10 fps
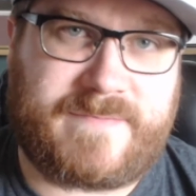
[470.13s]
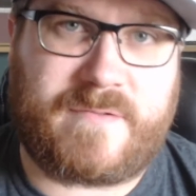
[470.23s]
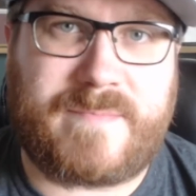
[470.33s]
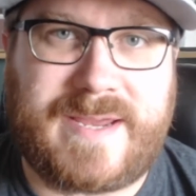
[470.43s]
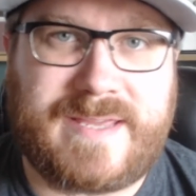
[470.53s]
For
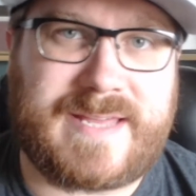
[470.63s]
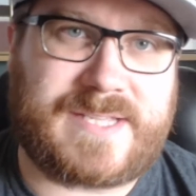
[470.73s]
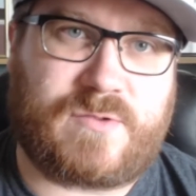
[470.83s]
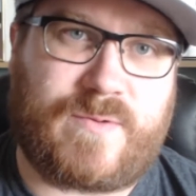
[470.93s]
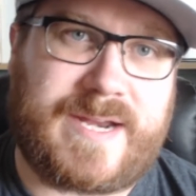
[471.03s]
me,
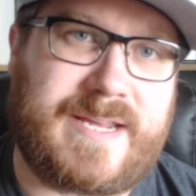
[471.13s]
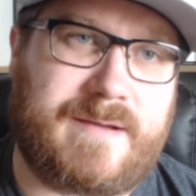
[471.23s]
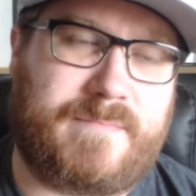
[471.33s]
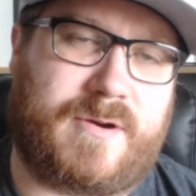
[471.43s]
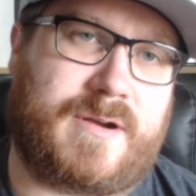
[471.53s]
that's reading
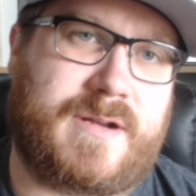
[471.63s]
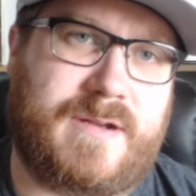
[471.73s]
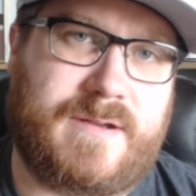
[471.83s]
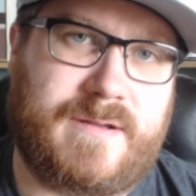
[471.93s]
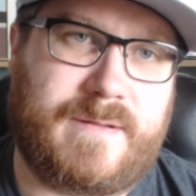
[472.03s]
a book.
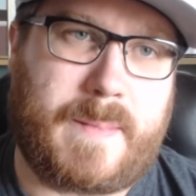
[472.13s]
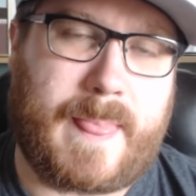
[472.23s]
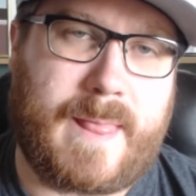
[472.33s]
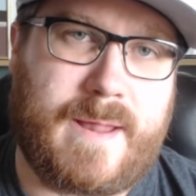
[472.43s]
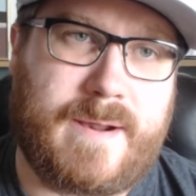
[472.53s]

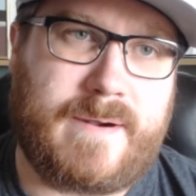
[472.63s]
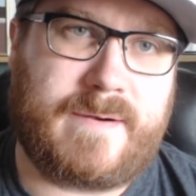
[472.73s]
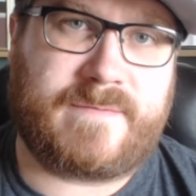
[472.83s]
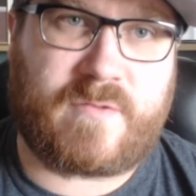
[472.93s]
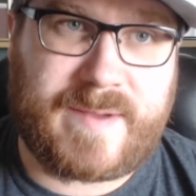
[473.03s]

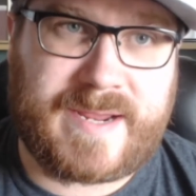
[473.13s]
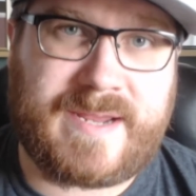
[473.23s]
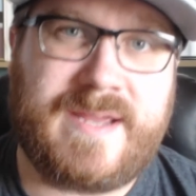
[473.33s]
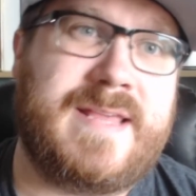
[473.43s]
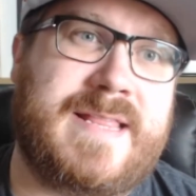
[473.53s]
For
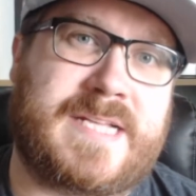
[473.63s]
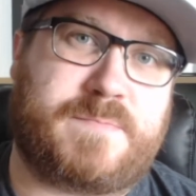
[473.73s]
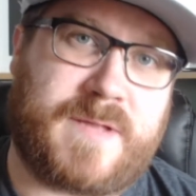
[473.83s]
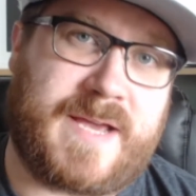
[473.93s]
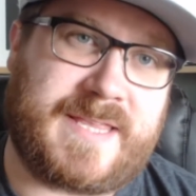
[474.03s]
me, that's
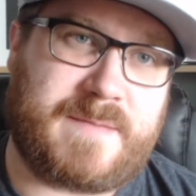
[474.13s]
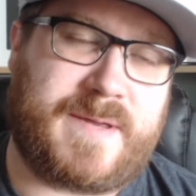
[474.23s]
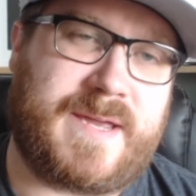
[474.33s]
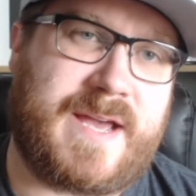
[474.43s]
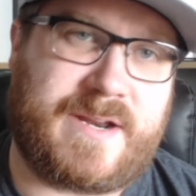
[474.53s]
playing the
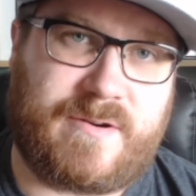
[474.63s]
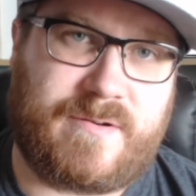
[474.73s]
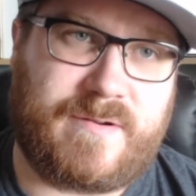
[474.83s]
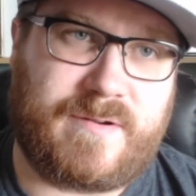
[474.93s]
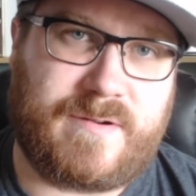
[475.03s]
piano.
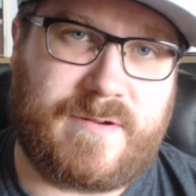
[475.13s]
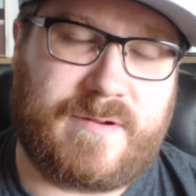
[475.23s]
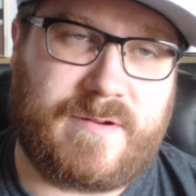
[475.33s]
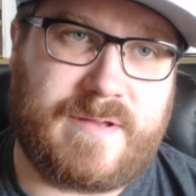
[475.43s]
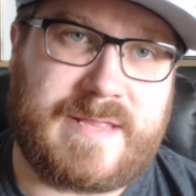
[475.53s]

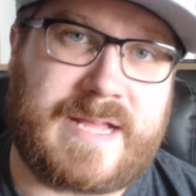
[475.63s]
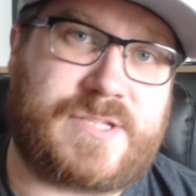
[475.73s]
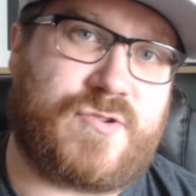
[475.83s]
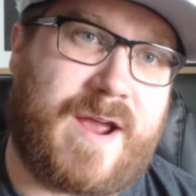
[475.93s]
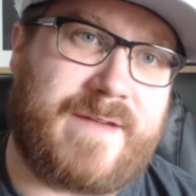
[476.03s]
That's
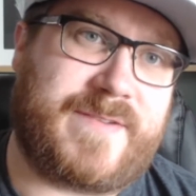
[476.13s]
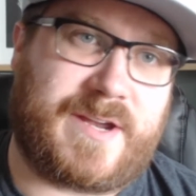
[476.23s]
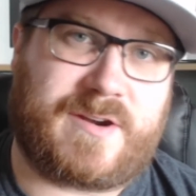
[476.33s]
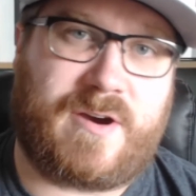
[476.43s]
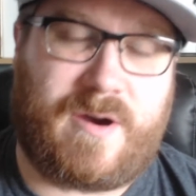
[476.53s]
driving a
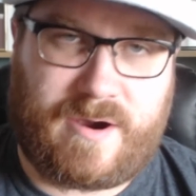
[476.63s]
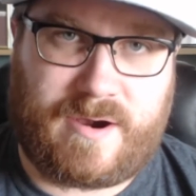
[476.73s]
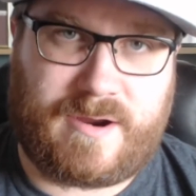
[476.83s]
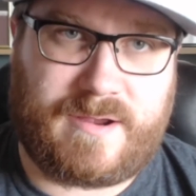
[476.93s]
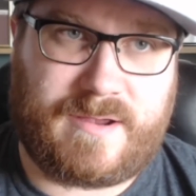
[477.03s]

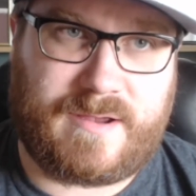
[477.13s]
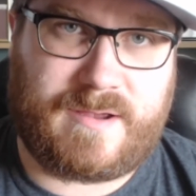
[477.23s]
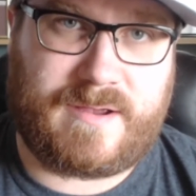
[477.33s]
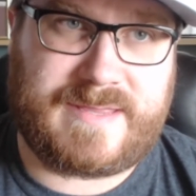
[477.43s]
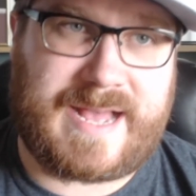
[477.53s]
car.
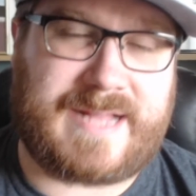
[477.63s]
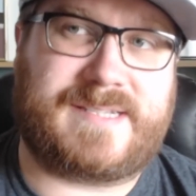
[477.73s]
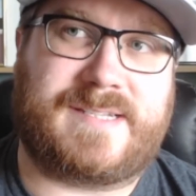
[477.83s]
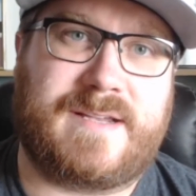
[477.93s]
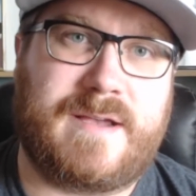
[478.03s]

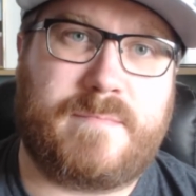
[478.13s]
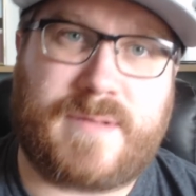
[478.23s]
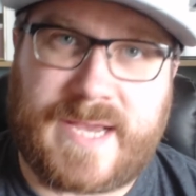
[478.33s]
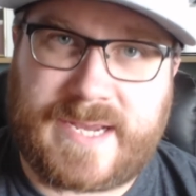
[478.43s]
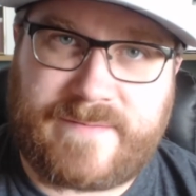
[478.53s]
That's
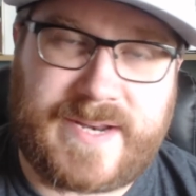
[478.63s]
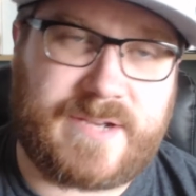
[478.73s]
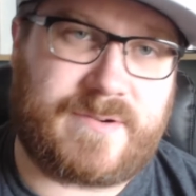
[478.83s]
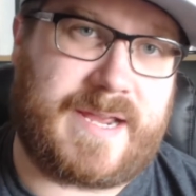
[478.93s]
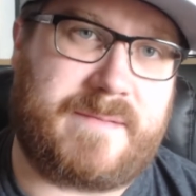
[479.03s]
playing a
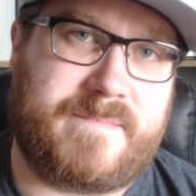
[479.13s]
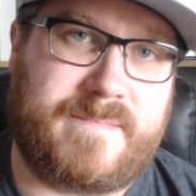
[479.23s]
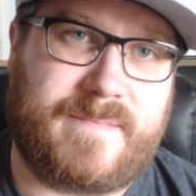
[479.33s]
video game.